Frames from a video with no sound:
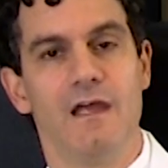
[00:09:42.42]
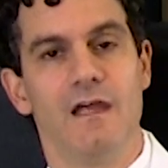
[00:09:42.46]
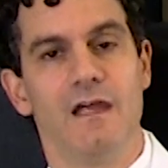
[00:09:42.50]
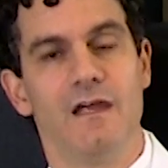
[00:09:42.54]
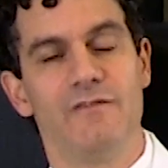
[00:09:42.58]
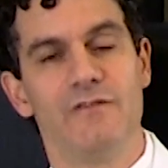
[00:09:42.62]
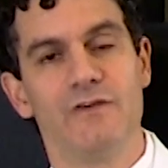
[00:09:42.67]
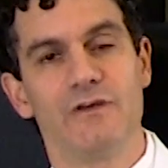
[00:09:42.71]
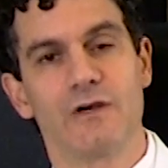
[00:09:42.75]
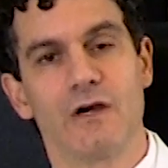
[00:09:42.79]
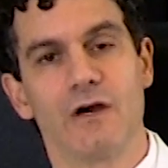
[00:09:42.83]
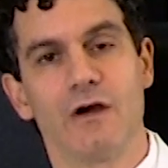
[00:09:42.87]

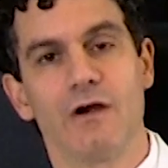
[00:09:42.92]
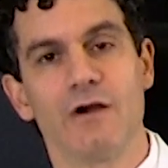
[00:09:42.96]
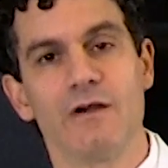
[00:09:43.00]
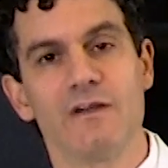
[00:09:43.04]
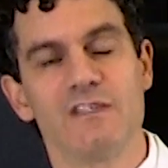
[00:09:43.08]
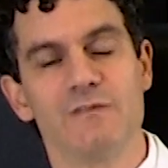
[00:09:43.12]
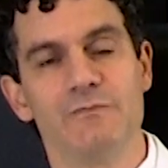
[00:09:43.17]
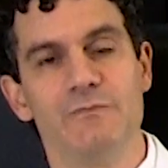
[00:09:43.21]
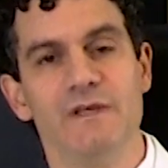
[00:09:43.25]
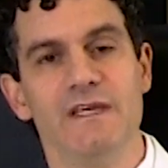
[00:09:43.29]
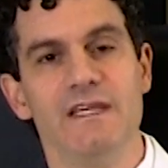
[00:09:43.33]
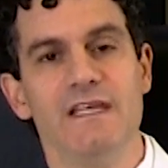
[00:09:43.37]
If your heart
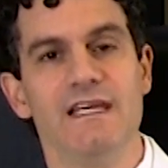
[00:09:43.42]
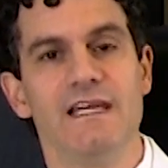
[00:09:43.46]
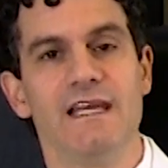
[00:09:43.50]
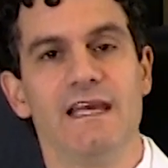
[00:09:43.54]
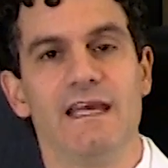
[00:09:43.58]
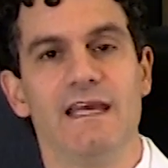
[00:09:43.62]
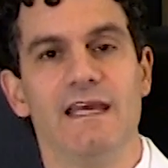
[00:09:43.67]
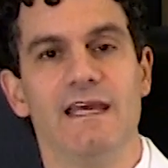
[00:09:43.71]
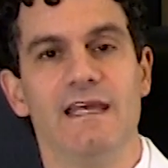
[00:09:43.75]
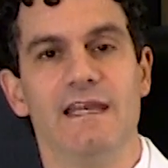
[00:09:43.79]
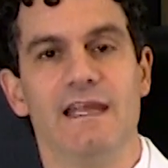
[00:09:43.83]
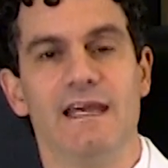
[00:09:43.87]
is beating
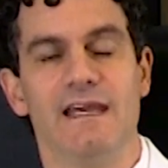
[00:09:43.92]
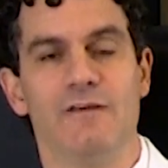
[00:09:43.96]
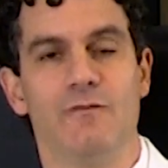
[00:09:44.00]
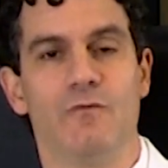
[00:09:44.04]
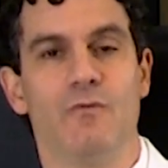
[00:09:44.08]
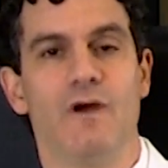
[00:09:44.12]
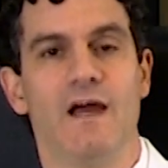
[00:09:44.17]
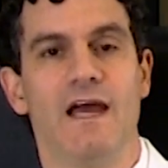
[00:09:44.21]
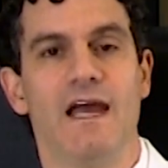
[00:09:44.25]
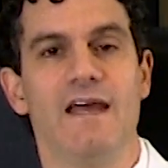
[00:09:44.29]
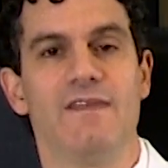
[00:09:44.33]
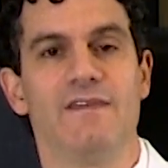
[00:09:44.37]
in a
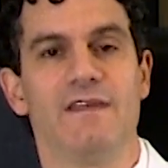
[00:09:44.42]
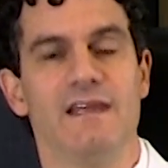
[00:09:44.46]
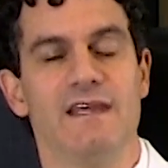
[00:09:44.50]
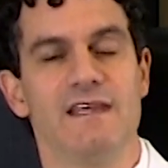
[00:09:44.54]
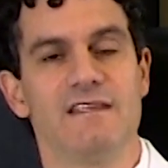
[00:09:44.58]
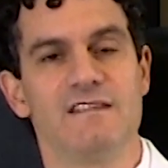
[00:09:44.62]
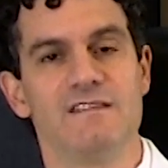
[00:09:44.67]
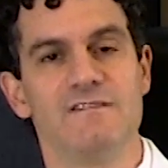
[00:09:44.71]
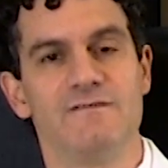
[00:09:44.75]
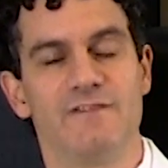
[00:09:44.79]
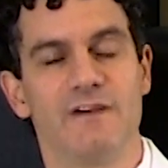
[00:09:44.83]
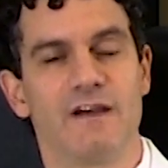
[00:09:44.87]
way that
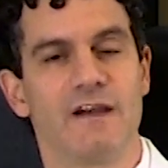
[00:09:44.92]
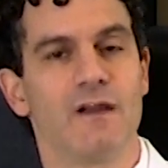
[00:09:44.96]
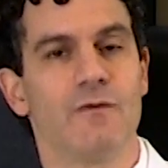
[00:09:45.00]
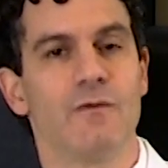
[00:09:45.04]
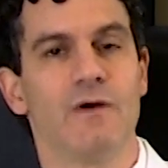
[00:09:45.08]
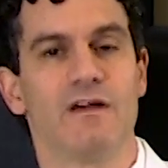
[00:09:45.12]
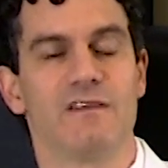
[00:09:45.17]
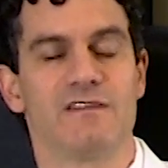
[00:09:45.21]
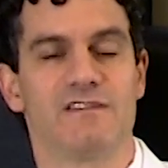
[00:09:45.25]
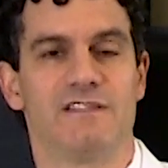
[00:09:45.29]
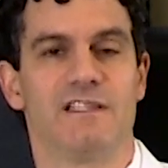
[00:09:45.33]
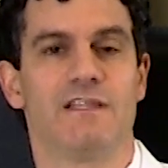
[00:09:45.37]
isn't very
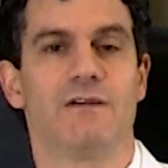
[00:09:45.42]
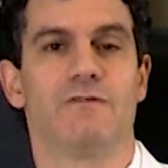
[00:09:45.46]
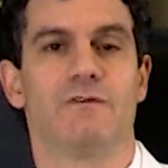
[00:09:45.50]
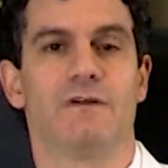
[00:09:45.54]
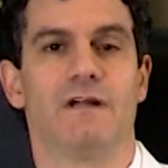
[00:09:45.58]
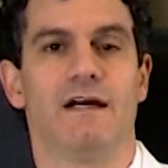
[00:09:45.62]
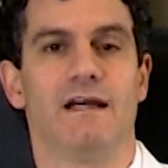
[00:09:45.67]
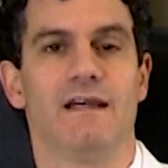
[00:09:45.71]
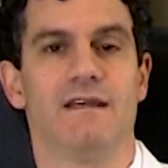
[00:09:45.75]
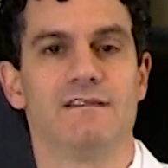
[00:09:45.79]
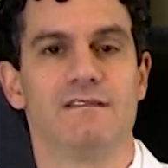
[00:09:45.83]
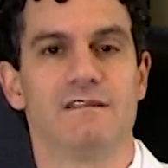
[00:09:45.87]
well
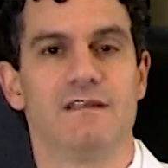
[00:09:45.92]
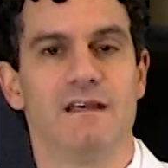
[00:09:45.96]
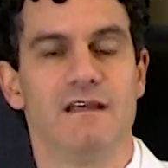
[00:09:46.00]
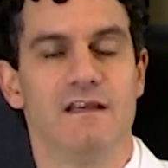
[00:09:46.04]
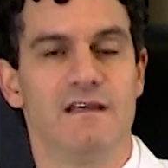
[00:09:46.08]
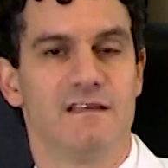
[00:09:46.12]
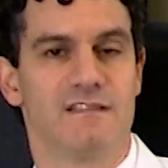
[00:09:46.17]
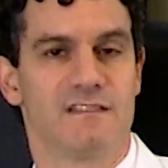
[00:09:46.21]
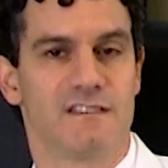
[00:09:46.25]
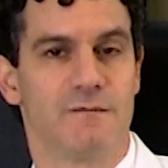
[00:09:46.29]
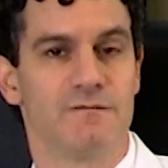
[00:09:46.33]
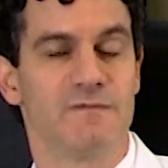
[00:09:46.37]
synchronized,
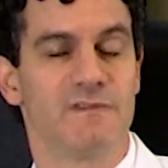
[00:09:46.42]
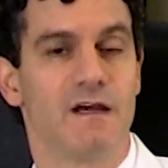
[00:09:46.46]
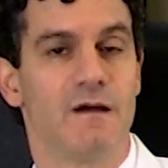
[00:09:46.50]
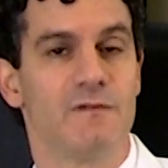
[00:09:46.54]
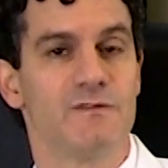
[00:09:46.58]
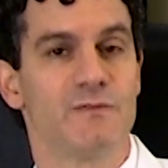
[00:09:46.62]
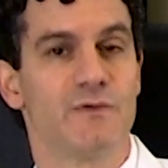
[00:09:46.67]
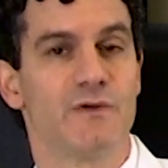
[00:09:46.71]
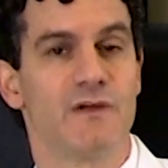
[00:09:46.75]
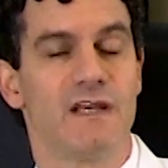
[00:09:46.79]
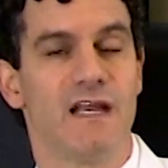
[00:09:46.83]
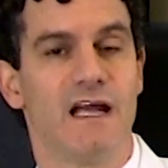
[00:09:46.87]

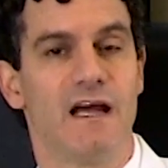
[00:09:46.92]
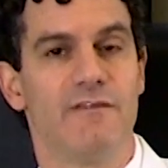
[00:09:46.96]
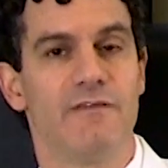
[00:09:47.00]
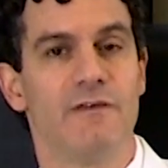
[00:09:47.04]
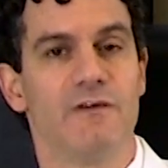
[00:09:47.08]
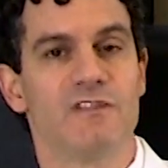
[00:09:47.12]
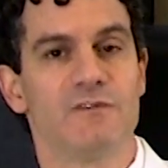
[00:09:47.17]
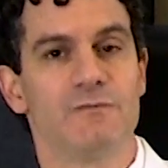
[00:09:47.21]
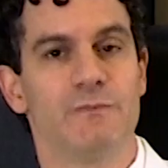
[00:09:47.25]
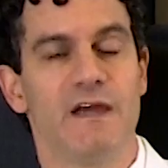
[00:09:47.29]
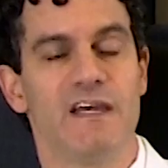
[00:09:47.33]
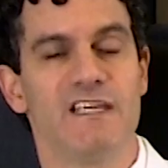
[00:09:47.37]
sometimes we can have
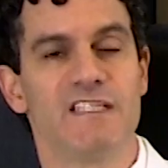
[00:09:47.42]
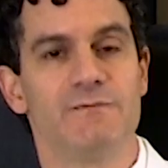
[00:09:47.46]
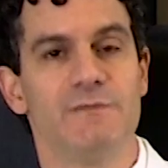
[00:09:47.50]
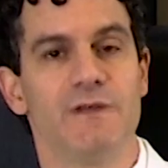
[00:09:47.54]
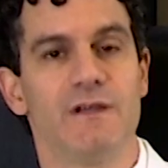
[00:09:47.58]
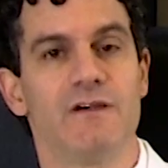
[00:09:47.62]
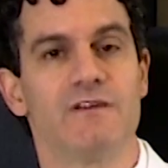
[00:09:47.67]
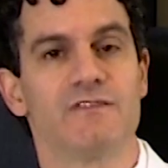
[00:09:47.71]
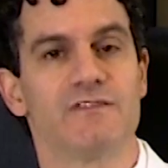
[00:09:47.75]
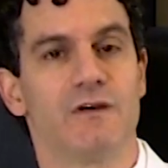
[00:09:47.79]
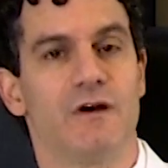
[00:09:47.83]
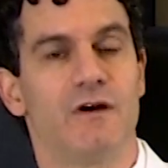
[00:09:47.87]
those
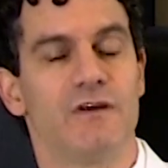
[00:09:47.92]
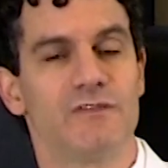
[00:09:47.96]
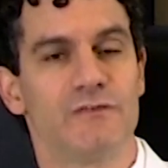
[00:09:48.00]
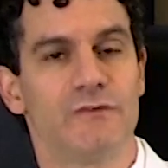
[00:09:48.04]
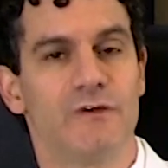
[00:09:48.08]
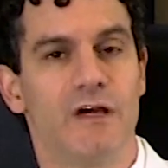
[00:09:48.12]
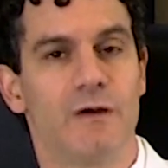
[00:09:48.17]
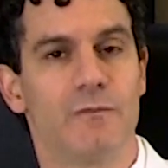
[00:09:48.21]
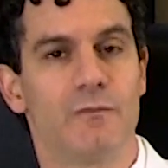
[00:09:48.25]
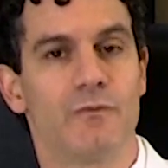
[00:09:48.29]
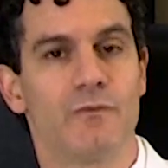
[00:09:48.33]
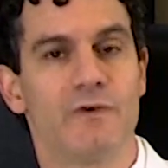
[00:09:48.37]
pacemakers also
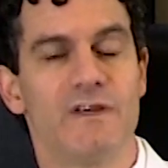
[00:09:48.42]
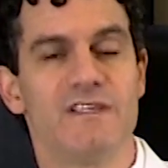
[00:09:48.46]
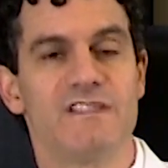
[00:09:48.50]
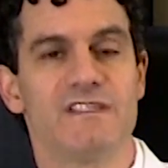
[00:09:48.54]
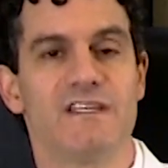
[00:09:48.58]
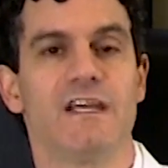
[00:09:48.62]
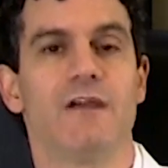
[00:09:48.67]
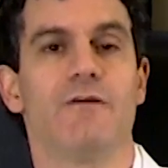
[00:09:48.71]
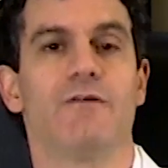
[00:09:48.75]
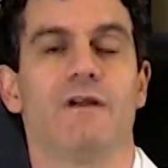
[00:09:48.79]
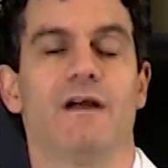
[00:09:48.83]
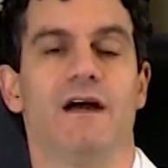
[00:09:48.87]
help
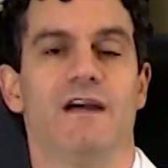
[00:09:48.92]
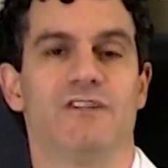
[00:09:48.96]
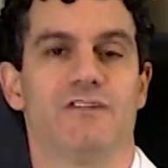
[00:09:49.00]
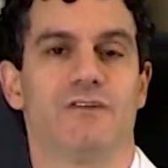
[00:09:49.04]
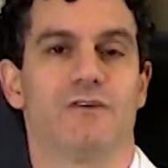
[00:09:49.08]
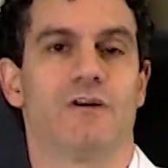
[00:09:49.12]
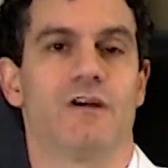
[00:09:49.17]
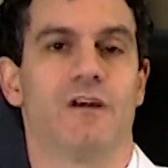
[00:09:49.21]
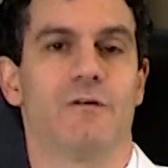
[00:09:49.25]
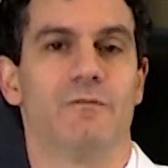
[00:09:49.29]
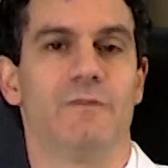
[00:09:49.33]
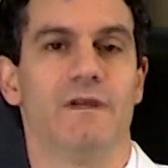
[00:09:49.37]
resynchronize
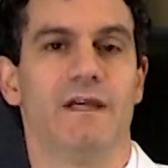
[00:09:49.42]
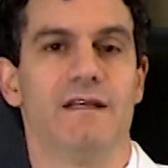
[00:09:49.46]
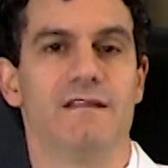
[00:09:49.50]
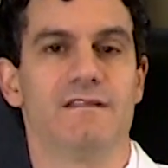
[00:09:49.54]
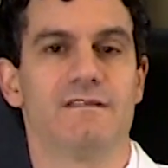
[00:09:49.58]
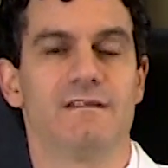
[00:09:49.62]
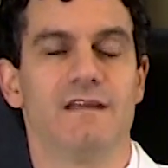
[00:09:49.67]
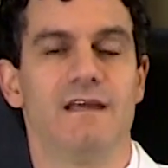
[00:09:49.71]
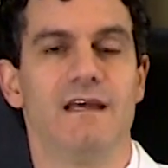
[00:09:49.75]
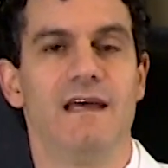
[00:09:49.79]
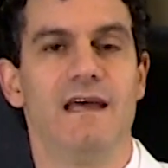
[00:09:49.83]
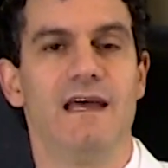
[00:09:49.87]
your
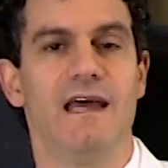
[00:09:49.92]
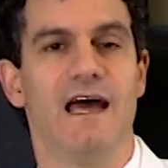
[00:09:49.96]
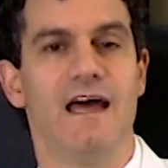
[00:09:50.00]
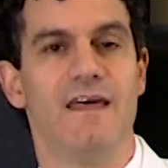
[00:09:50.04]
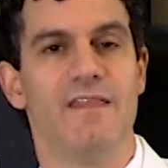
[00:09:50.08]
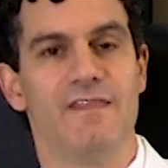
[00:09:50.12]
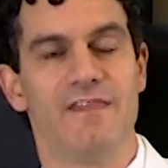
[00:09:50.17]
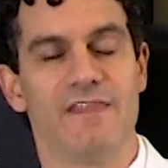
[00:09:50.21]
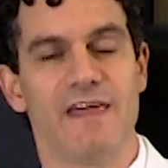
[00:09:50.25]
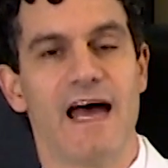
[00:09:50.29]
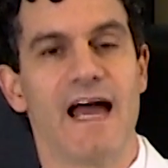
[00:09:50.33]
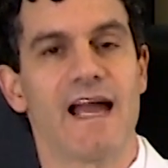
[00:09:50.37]
heartbeats,
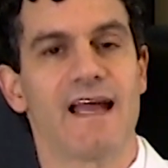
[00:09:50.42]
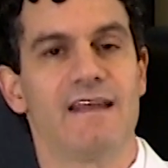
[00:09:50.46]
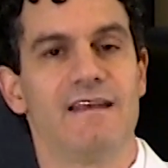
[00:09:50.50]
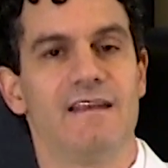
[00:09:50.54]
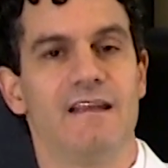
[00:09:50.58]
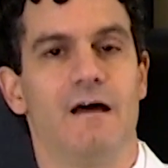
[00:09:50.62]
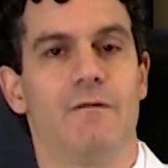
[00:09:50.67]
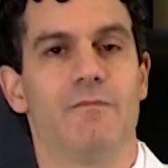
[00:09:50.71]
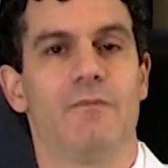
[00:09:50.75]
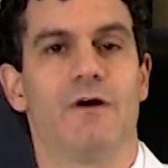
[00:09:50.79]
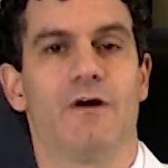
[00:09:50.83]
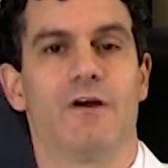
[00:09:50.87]
and that can
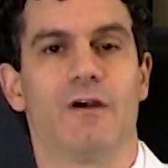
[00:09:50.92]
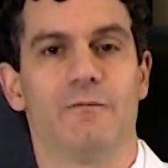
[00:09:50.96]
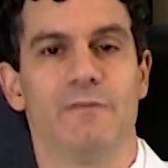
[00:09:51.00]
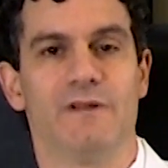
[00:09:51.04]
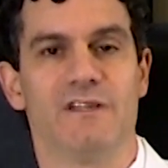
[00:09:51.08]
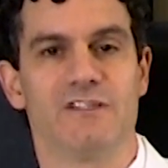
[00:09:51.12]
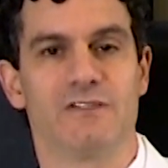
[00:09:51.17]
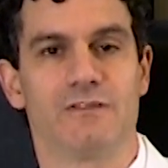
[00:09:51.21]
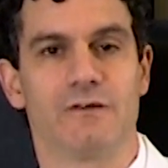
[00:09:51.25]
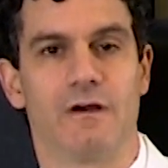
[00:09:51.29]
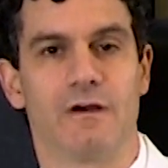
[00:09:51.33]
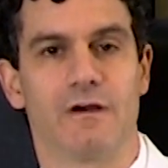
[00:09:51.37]
help the
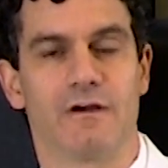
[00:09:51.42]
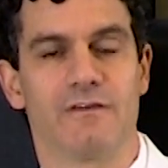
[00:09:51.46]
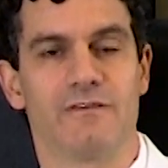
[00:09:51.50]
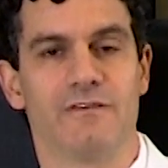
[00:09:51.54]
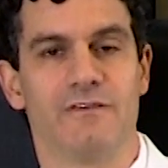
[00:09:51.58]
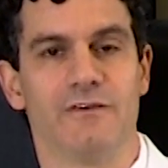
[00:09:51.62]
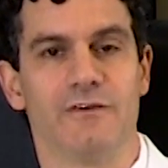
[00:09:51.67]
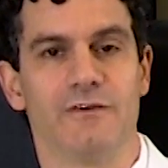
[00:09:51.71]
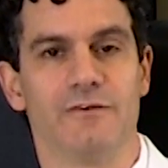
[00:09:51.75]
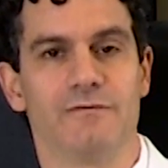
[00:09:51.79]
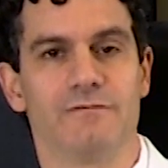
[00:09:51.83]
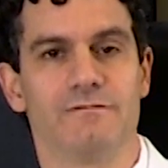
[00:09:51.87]
heartbeat stronger
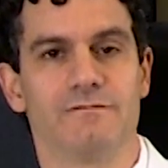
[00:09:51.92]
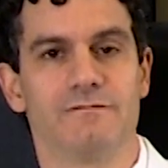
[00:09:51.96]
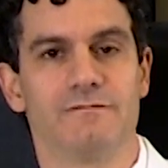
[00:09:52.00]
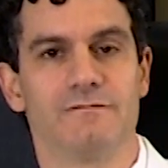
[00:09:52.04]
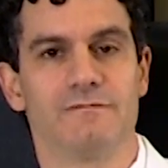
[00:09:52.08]
too.